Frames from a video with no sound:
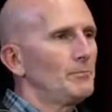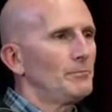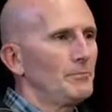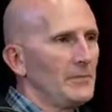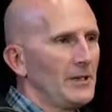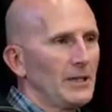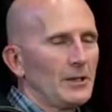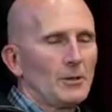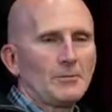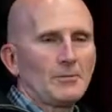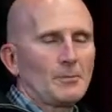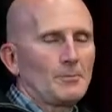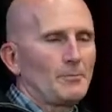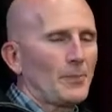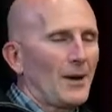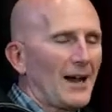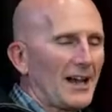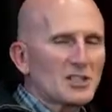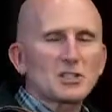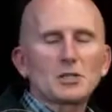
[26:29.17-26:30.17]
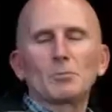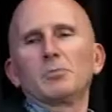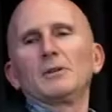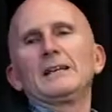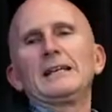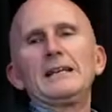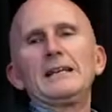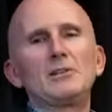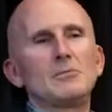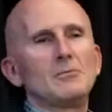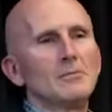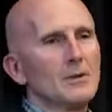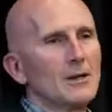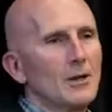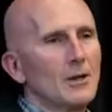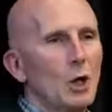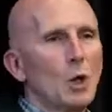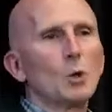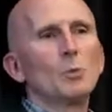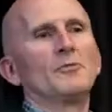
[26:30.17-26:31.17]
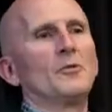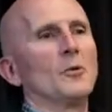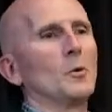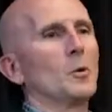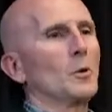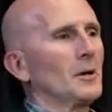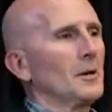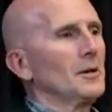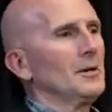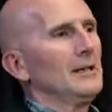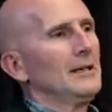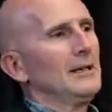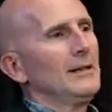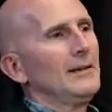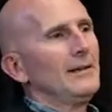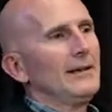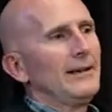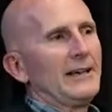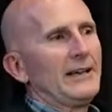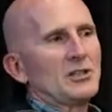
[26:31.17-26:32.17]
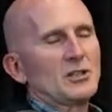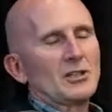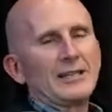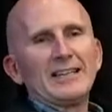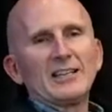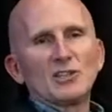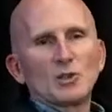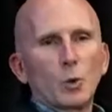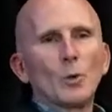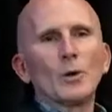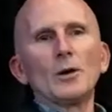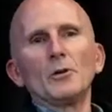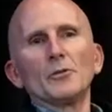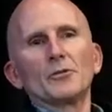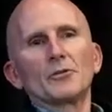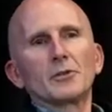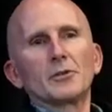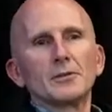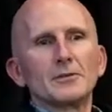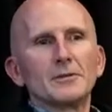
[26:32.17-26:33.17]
you know, possibly hope for is to get 12th.